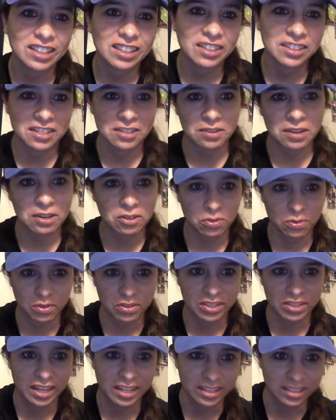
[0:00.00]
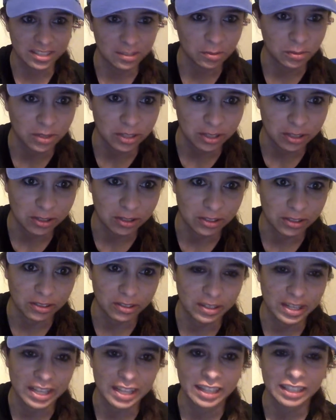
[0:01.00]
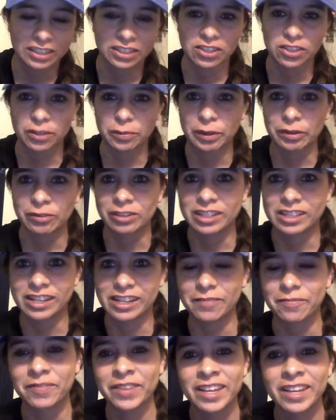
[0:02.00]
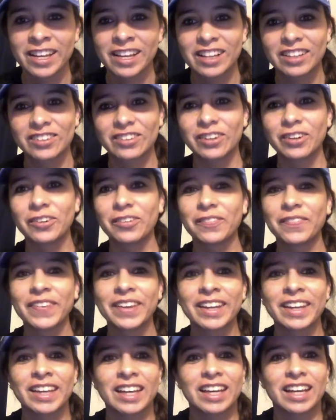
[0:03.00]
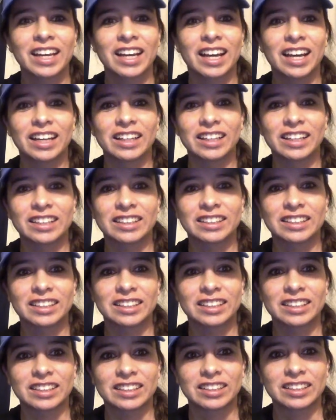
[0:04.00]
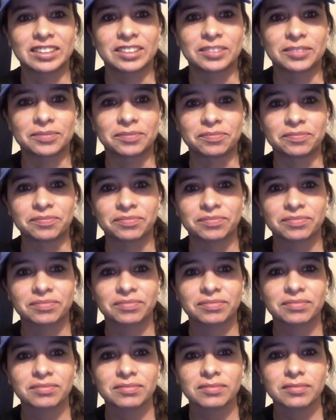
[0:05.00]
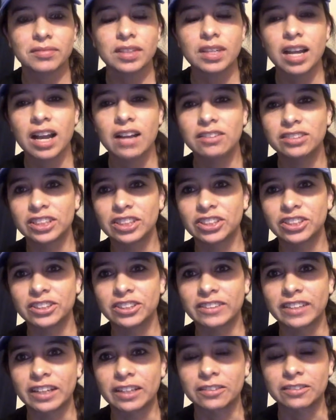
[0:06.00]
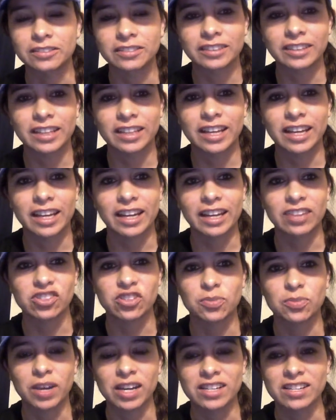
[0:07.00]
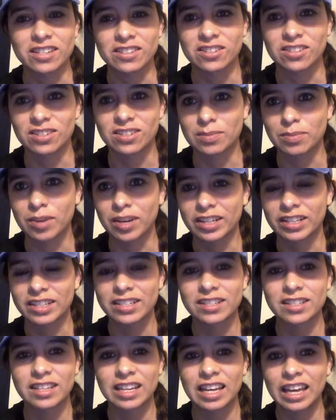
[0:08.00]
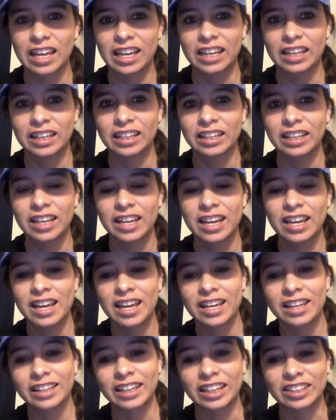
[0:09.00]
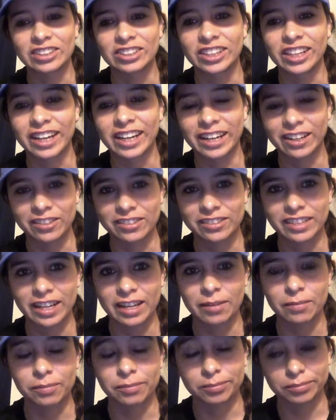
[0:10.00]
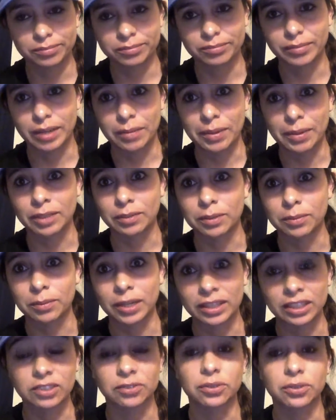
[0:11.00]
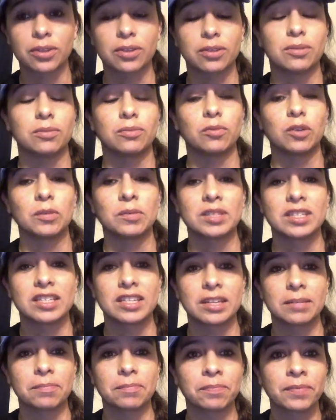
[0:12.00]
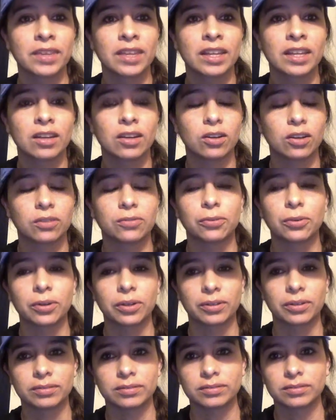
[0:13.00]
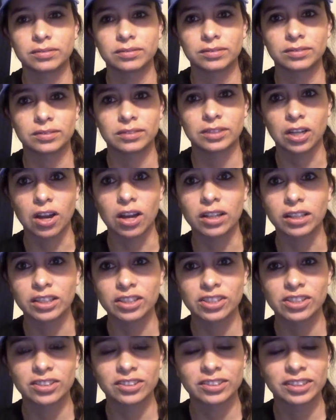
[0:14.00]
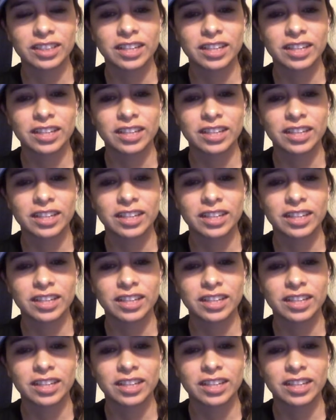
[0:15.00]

this actual time to what I like to do in my free time. So I like to obviously shoot around, and I just practice. And yesterday I was at my basketball practice for the women's team for the college,